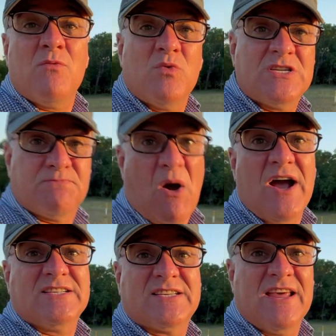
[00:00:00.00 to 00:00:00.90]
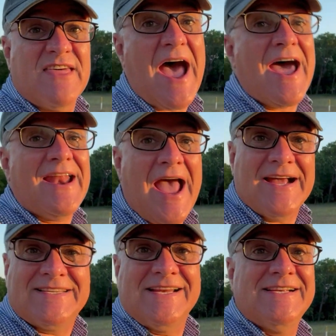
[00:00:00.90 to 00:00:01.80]
response to that
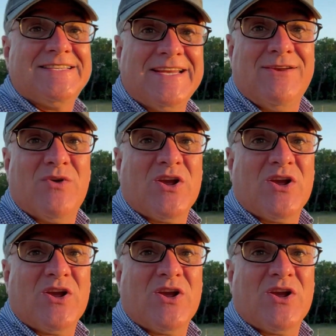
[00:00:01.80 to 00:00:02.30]
SEC